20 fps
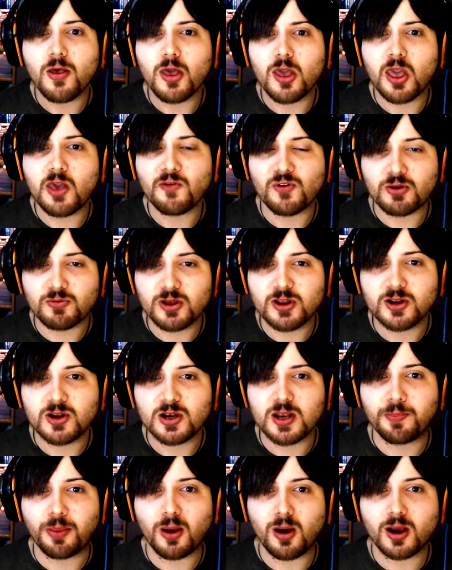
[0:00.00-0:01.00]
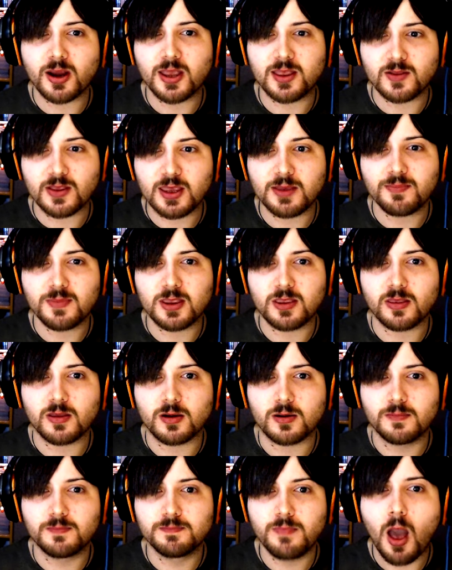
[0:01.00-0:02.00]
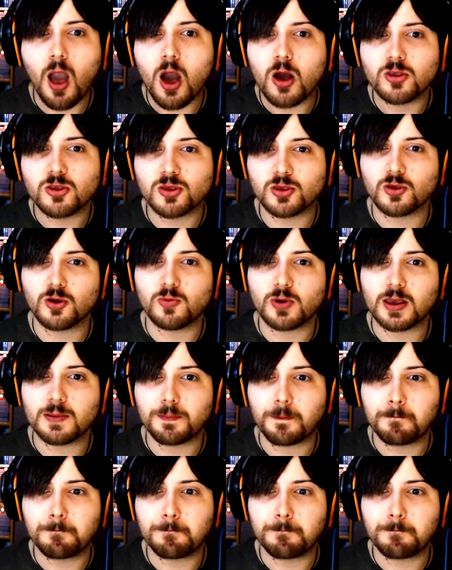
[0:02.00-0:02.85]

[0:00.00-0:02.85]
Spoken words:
If I run out of pot, he'll eat me though. So we